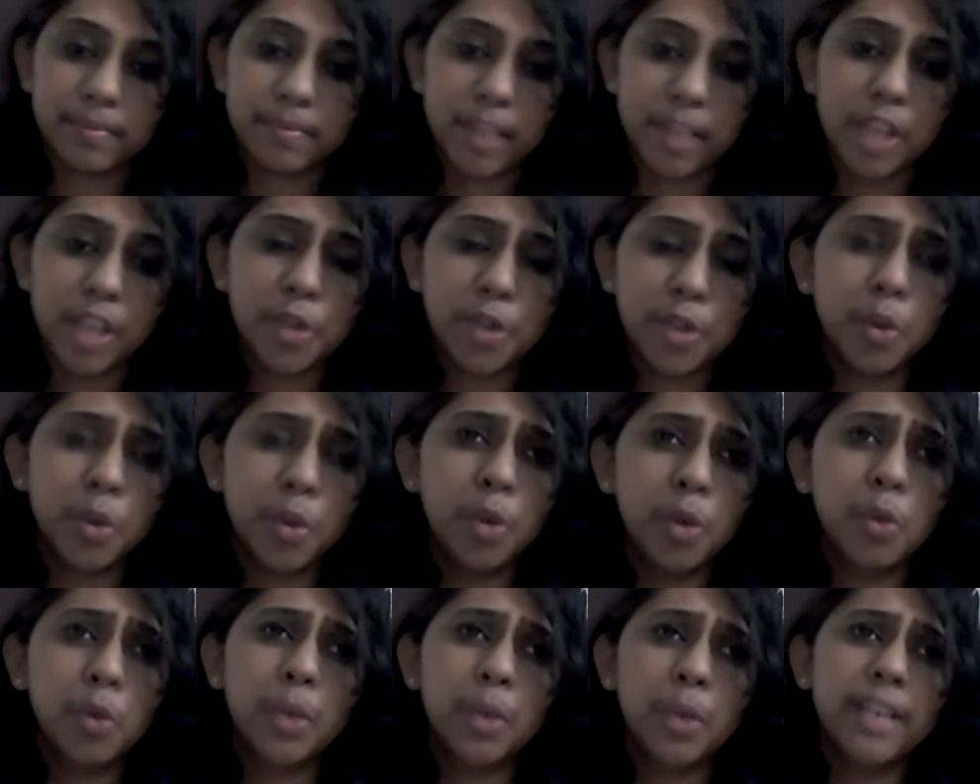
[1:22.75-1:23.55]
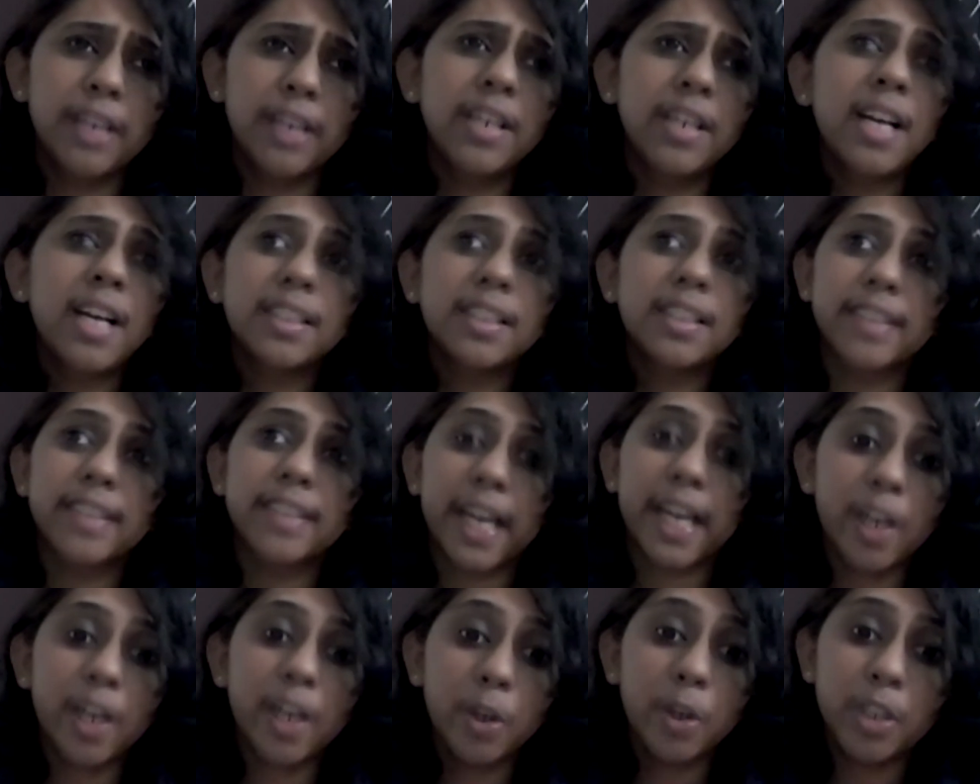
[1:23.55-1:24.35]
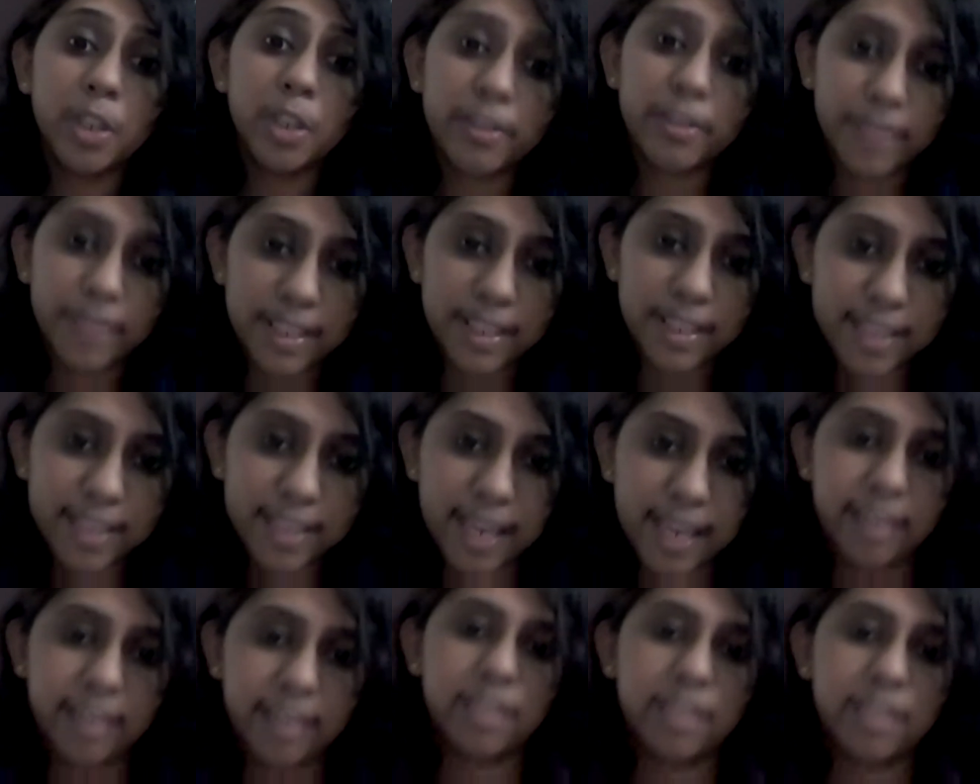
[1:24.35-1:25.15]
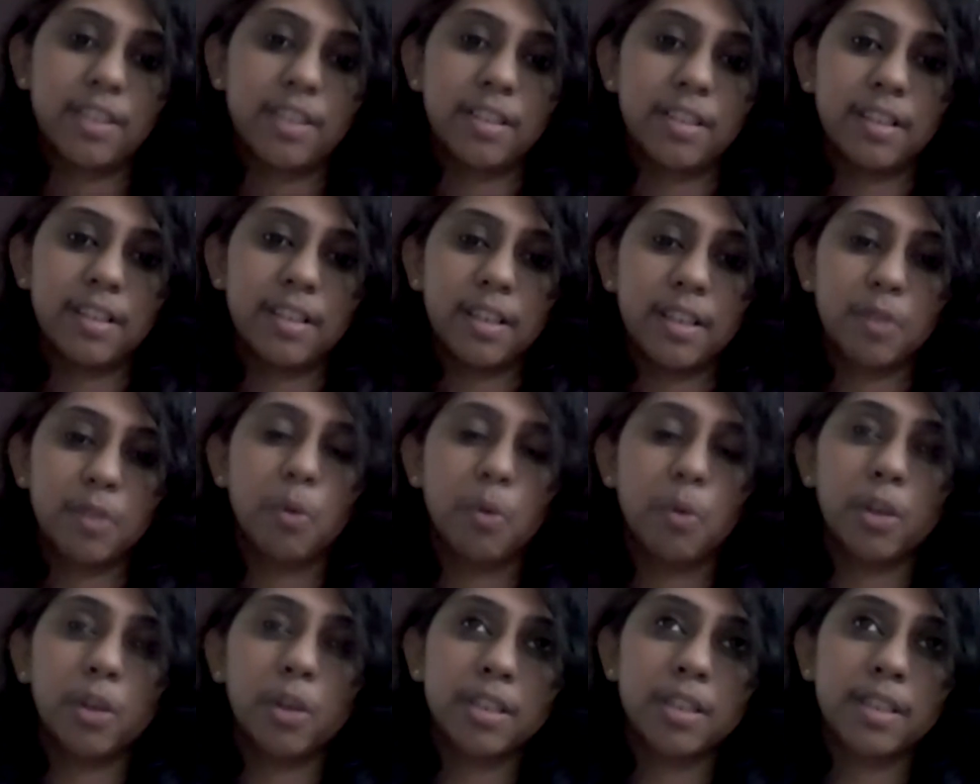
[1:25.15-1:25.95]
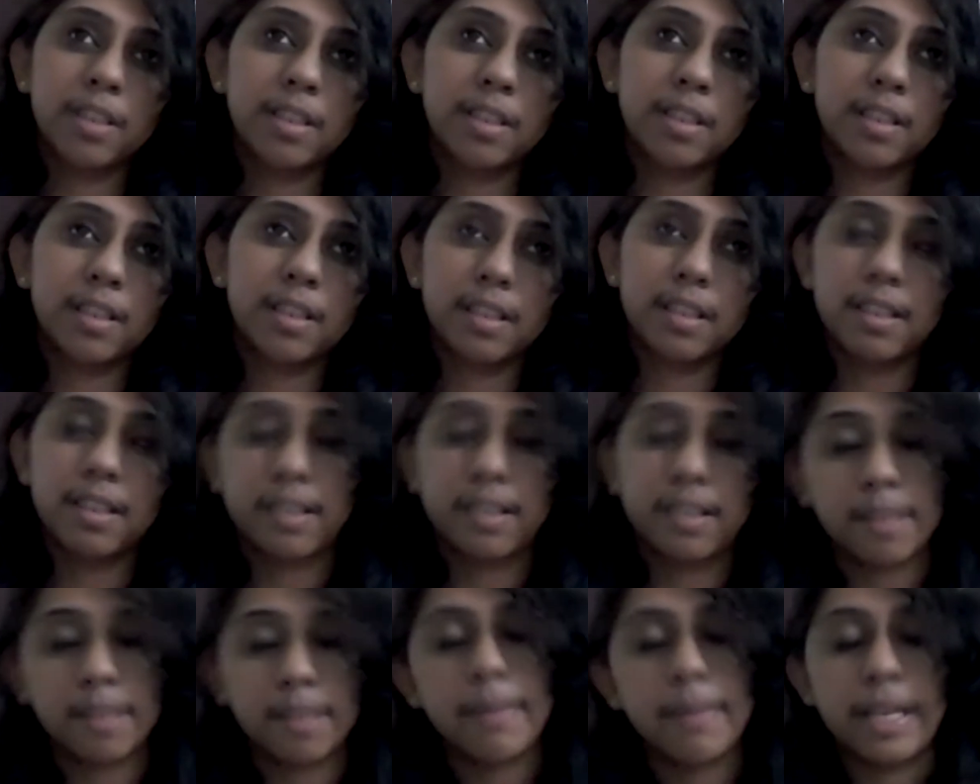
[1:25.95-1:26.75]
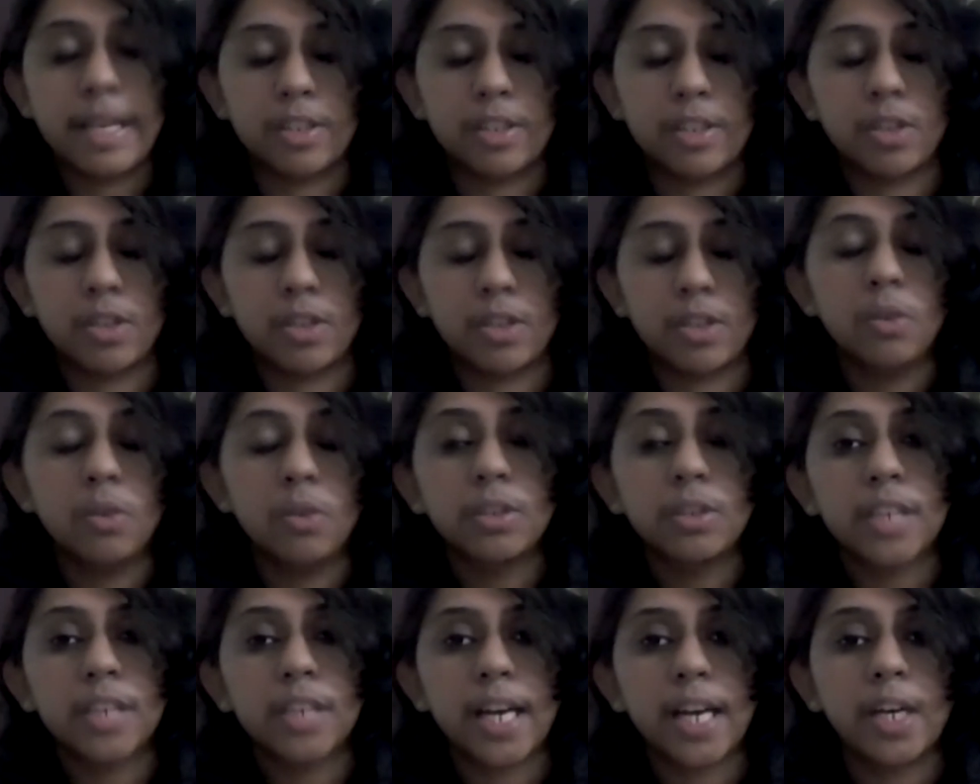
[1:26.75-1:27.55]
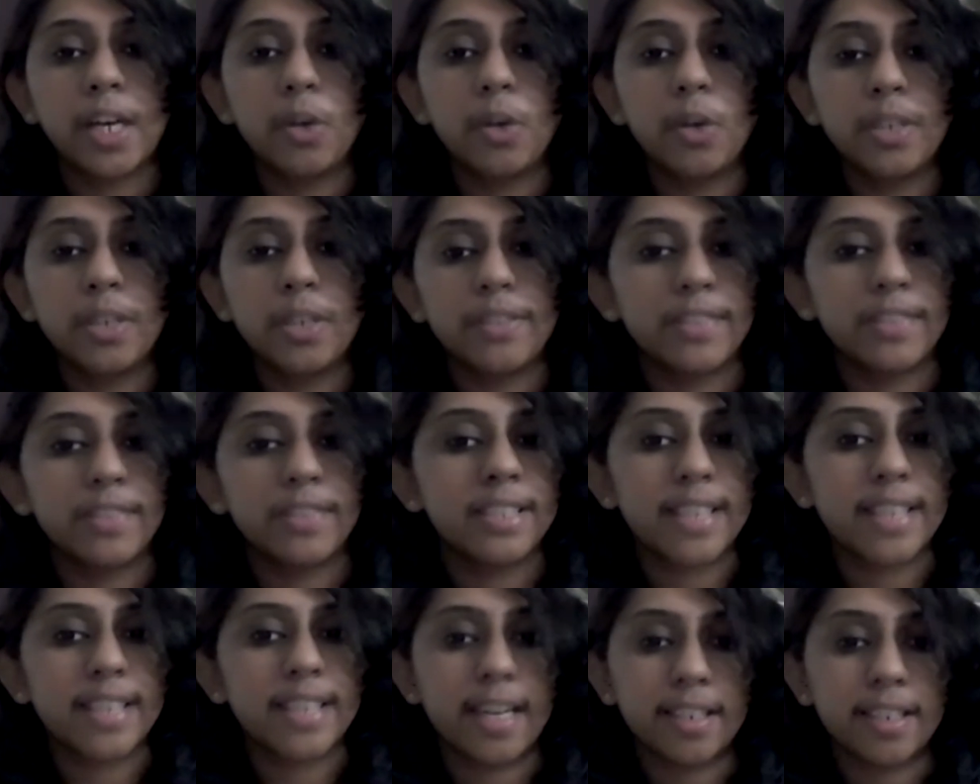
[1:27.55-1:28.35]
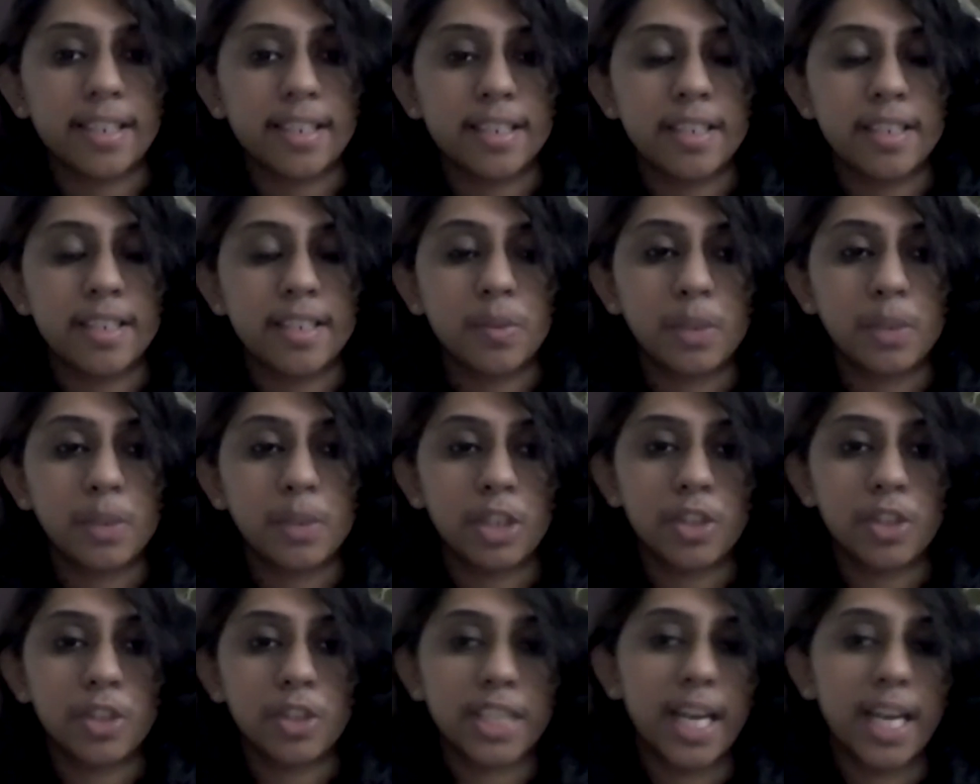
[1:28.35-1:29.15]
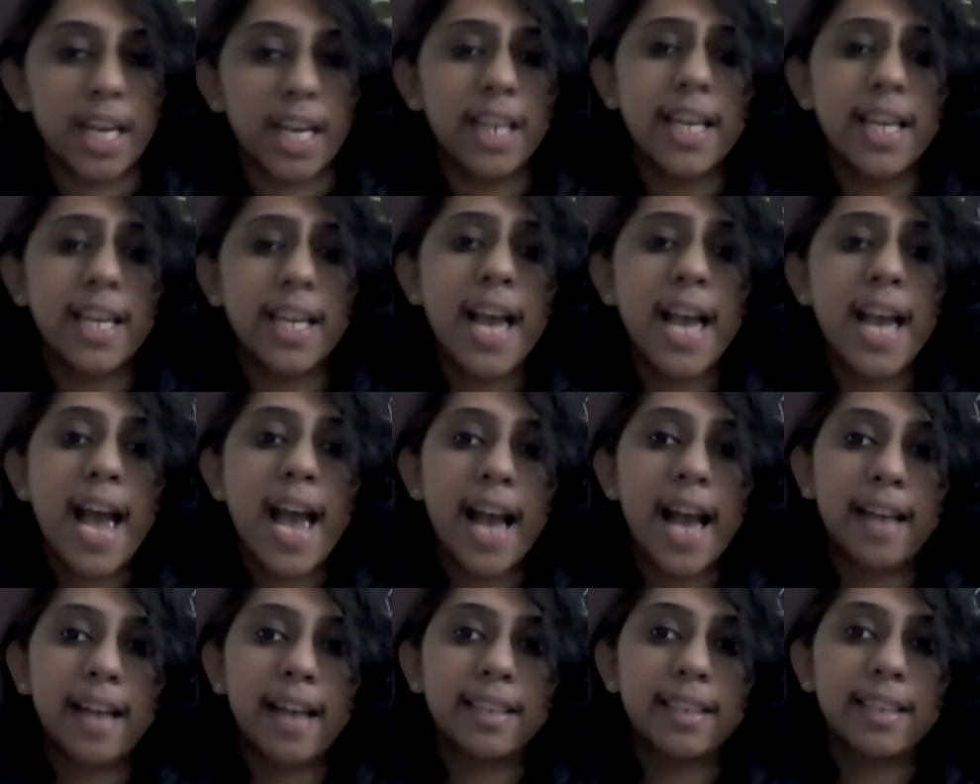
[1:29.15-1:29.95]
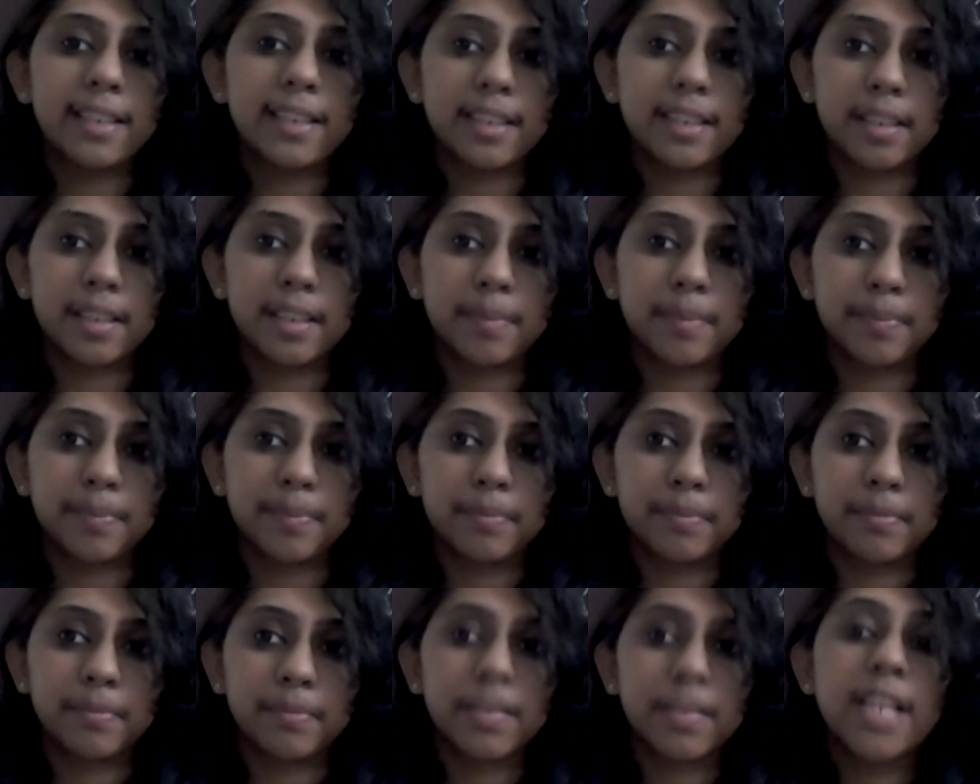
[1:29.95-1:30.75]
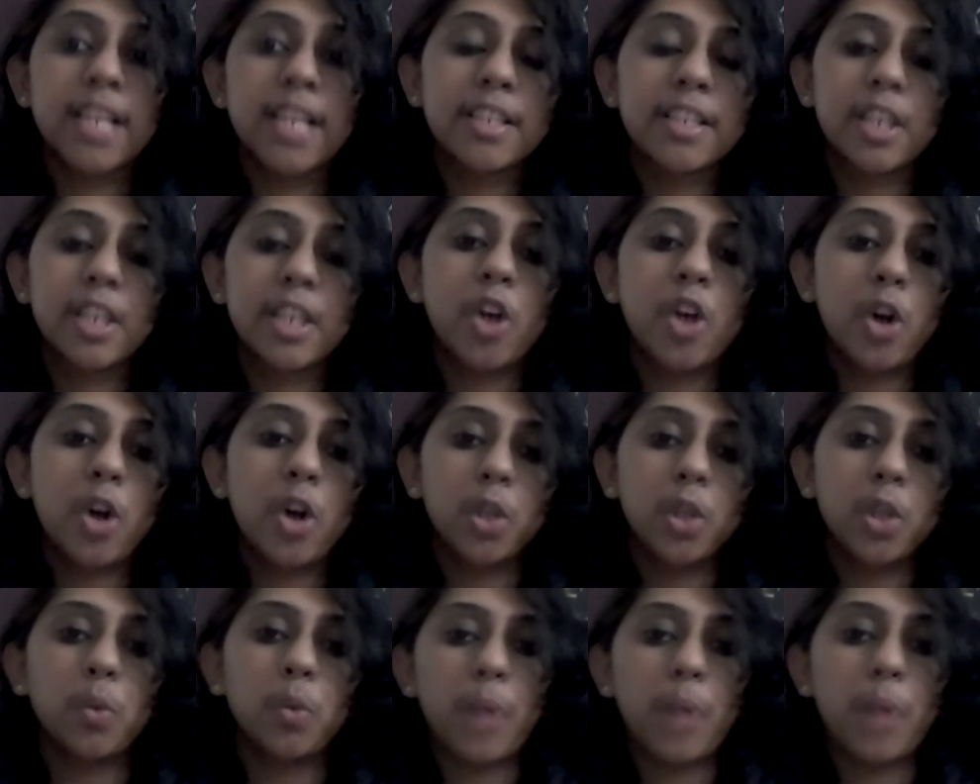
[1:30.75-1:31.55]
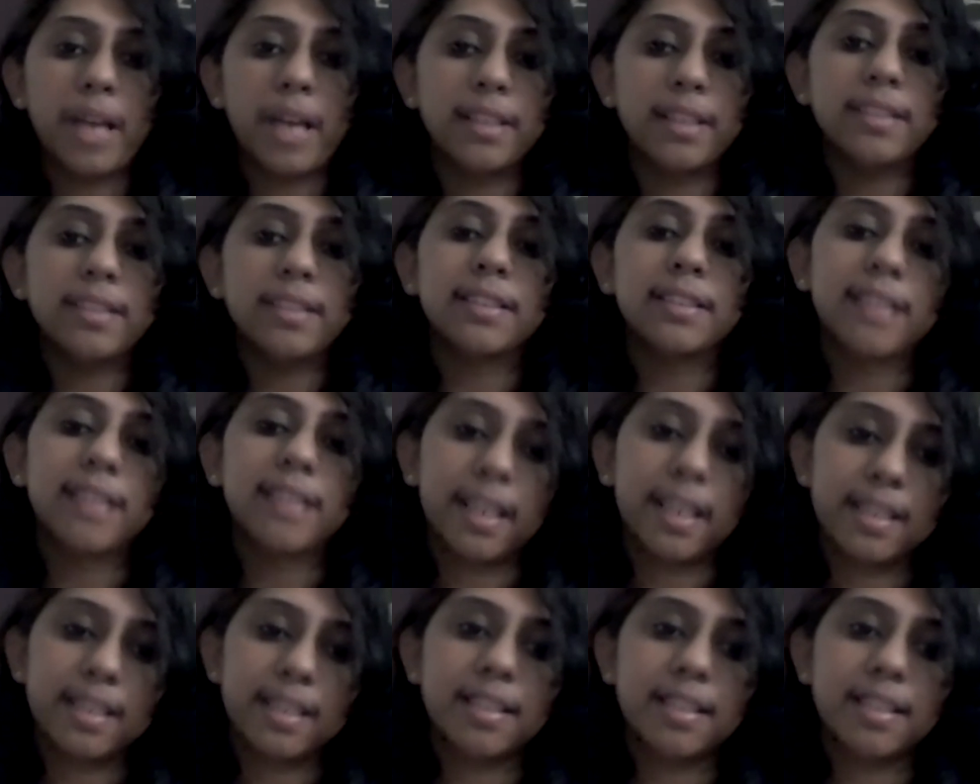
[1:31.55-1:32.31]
So you can try out different strategies. That's what is the best. You know, try out different strategies with your child and stick on to one that